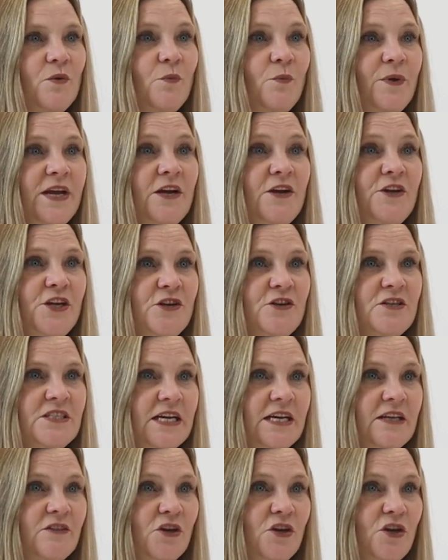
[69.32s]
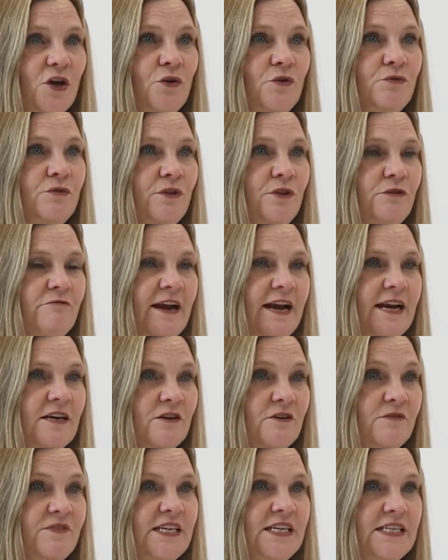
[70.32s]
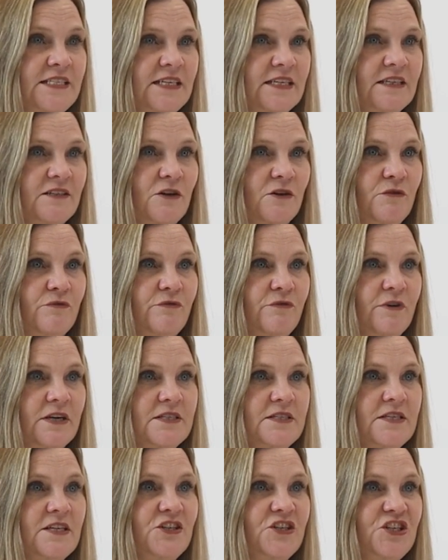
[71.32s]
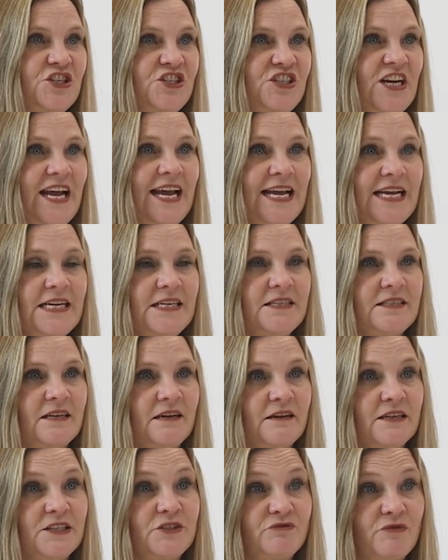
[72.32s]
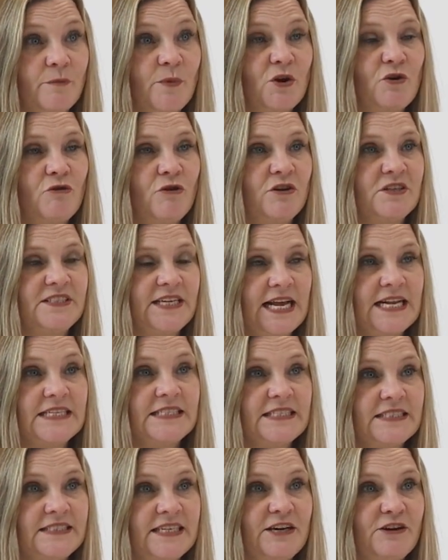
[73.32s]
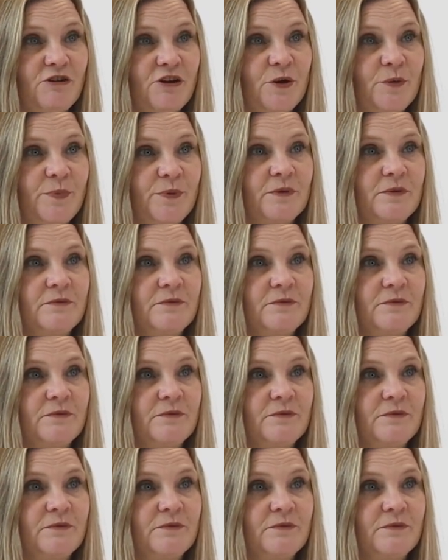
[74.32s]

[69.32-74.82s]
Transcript: We are using the golden thread of this year's conference to share insights from across NCC Group.